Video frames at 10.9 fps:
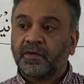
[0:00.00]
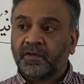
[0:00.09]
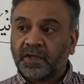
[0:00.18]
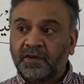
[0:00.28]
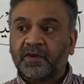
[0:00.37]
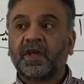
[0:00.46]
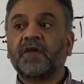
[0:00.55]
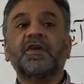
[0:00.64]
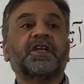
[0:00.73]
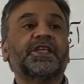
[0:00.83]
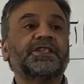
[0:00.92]
The
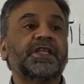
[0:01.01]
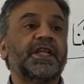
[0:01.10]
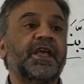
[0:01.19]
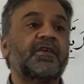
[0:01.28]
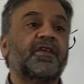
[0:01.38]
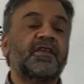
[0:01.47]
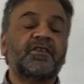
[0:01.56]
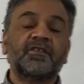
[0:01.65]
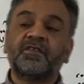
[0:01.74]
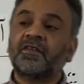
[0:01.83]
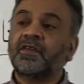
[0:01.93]
recommendation here
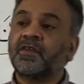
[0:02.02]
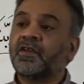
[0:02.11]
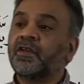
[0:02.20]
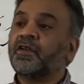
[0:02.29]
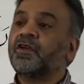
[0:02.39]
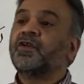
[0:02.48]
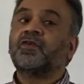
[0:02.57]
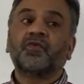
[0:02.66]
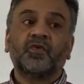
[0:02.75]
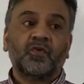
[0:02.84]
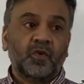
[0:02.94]
is
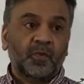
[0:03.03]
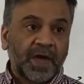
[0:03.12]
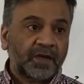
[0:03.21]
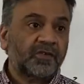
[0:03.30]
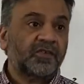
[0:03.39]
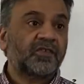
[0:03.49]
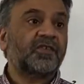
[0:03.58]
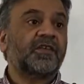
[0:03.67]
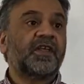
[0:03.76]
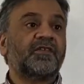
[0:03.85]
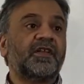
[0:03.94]
to go back to
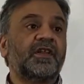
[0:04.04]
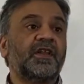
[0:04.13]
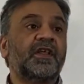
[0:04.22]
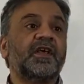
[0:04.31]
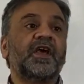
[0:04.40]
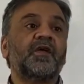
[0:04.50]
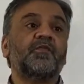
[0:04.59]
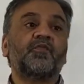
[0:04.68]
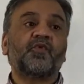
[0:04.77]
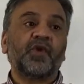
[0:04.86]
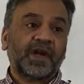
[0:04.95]
this lesson and
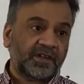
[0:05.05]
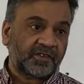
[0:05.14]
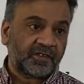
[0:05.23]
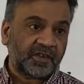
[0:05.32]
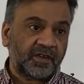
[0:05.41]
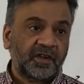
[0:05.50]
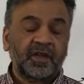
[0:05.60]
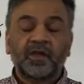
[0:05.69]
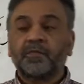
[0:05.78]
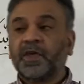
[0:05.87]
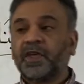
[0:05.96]
practice it,
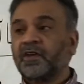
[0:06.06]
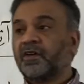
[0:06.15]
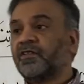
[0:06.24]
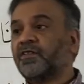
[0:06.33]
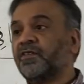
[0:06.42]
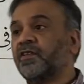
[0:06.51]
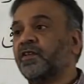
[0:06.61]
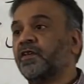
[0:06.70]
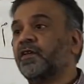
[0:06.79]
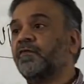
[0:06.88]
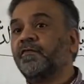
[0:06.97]
because
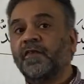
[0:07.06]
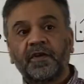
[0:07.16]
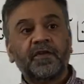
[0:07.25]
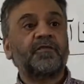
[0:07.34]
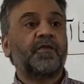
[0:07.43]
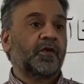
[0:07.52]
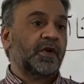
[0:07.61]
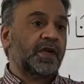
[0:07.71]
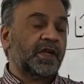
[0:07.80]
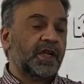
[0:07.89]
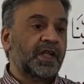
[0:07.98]
very
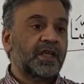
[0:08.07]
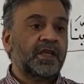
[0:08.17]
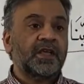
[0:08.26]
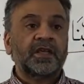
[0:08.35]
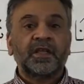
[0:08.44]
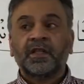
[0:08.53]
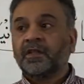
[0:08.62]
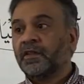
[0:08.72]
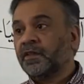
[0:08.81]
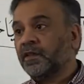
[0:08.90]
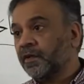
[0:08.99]
frequently
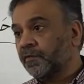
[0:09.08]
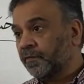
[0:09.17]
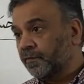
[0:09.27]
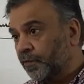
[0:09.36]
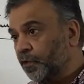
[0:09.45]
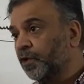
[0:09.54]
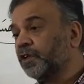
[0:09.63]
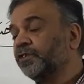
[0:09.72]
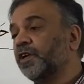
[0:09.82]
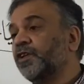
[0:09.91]
the plurals are